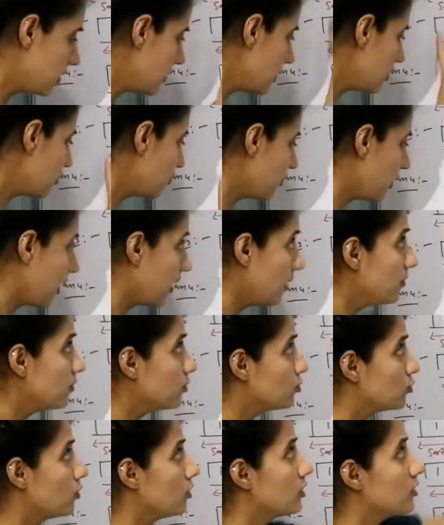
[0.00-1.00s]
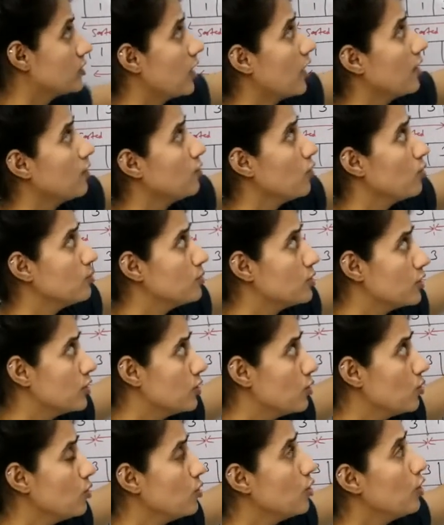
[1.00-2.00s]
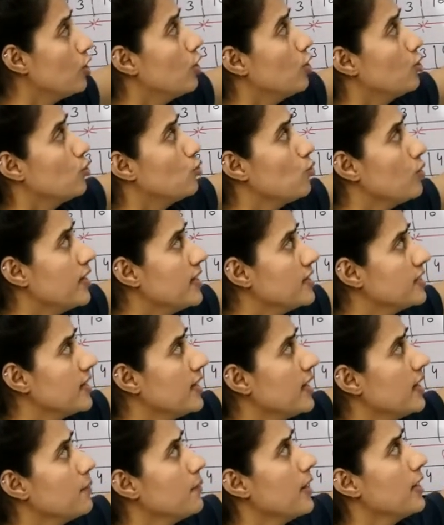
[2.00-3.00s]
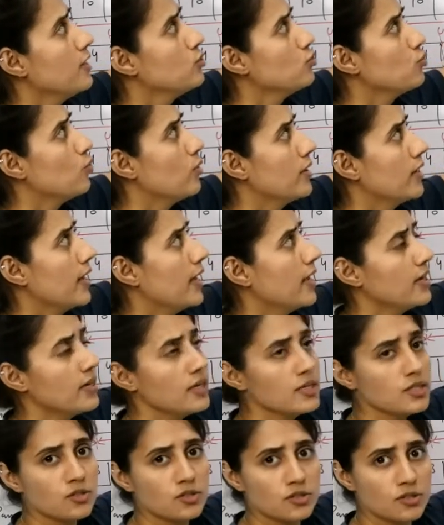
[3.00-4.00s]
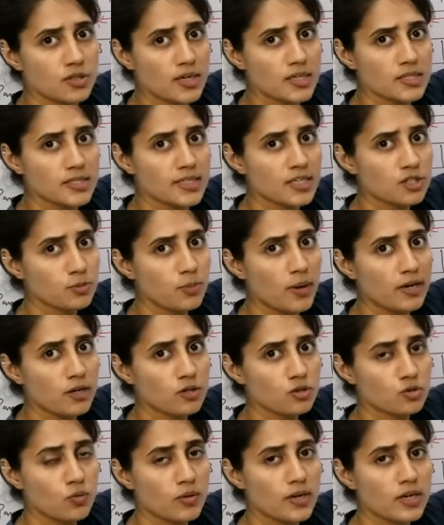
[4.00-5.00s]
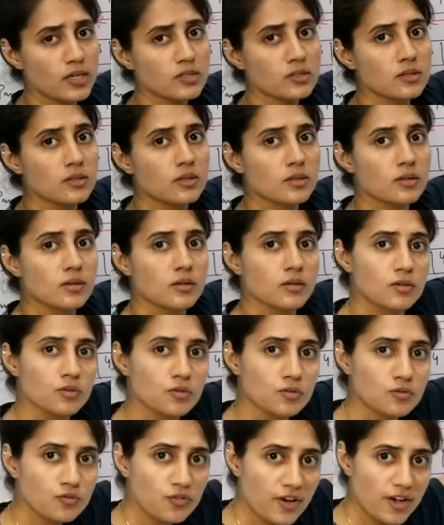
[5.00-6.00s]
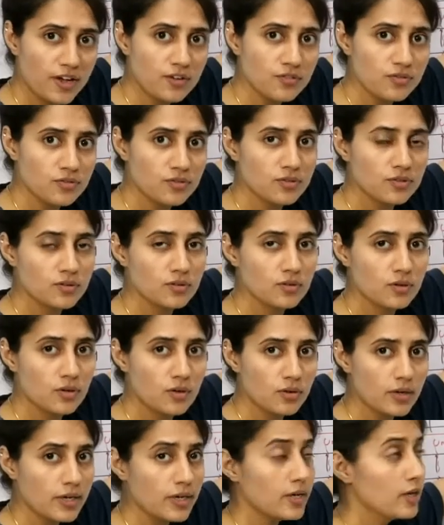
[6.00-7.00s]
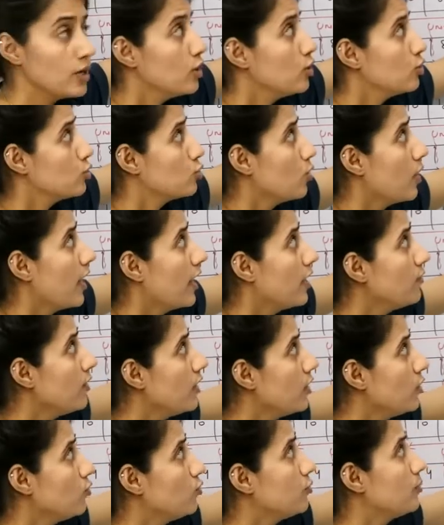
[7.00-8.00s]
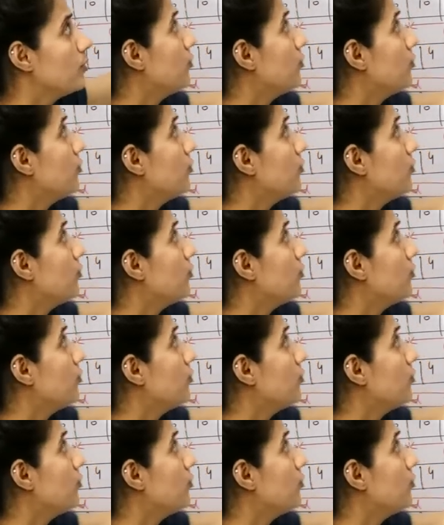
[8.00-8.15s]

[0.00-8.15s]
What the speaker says: is 5, so we will start from 0 to less than n minus 1, n is 6, 6 minus 1 is 5. Okay. So I value would